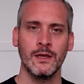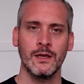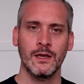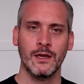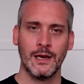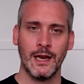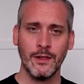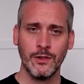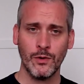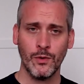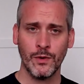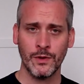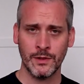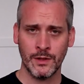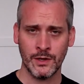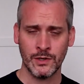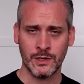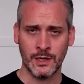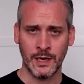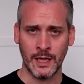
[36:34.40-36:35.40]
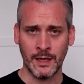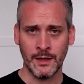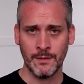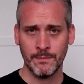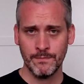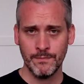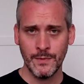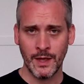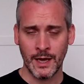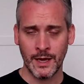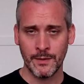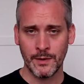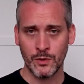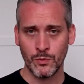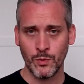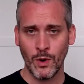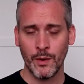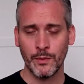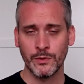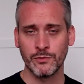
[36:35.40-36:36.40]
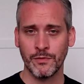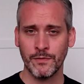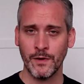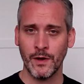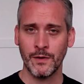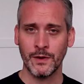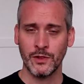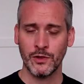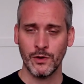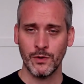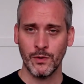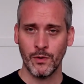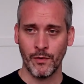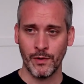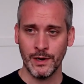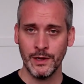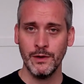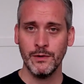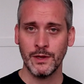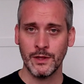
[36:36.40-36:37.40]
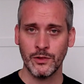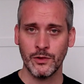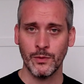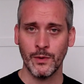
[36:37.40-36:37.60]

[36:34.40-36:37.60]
Classical conditioning is what I was referring to or alluding